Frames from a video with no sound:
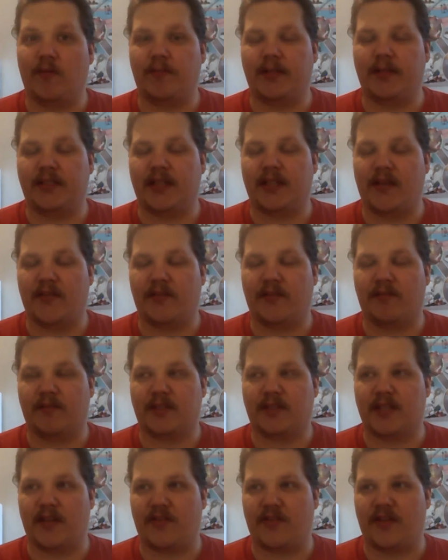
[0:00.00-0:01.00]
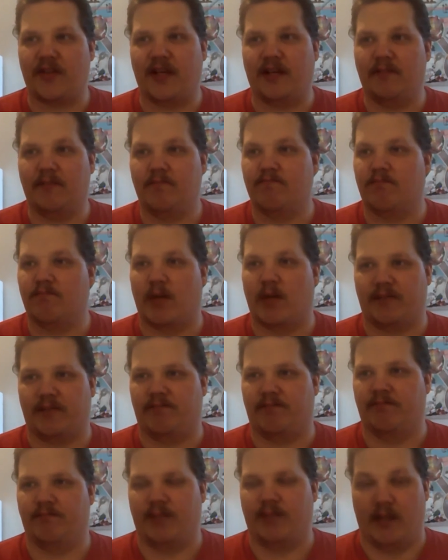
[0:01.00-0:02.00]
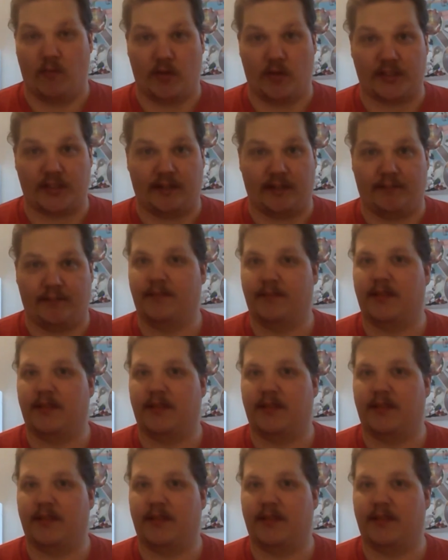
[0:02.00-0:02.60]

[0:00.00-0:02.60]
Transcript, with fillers: be some, something, but it wasn't.